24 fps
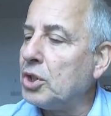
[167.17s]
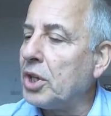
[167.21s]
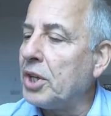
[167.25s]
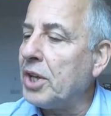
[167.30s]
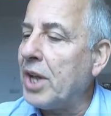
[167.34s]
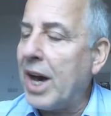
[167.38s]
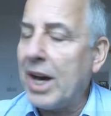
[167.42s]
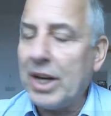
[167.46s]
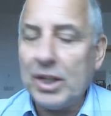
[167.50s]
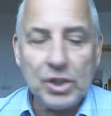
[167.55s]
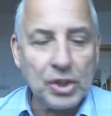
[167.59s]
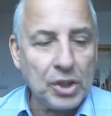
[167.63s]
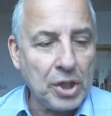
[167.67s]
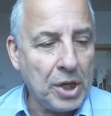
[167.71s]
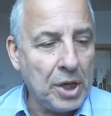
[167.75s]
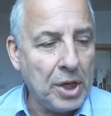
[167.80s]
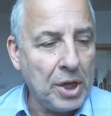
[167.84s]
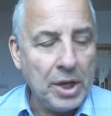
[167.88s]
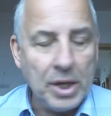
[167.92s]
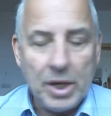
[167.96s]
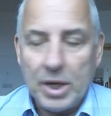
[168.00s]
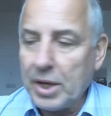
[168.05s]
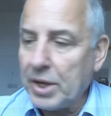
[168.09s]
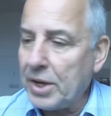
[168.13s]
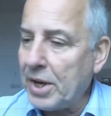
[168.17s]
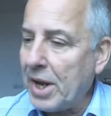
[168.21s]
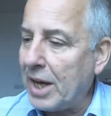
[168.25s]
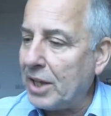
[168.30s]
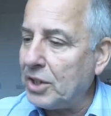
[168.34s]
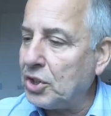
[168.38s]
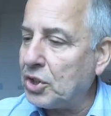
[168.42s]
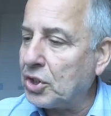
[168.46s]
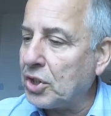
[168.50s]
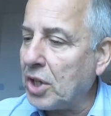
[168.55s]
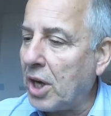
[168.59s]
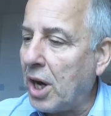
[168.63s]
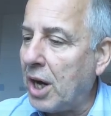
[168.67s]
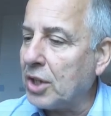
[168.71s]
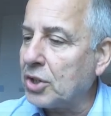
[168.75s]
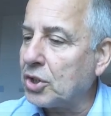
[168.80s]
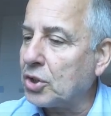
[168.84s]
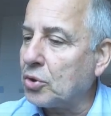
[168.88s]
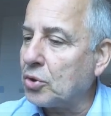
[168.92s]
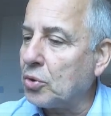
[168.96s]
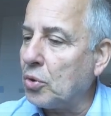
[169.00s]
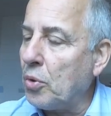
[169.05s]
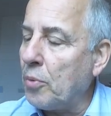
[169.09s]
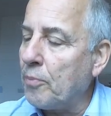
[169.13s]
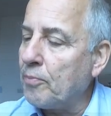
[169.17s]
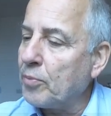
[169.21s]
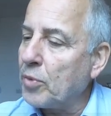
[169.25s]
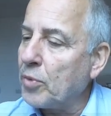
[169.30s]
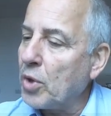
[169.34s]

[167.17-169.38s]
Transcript: nice task to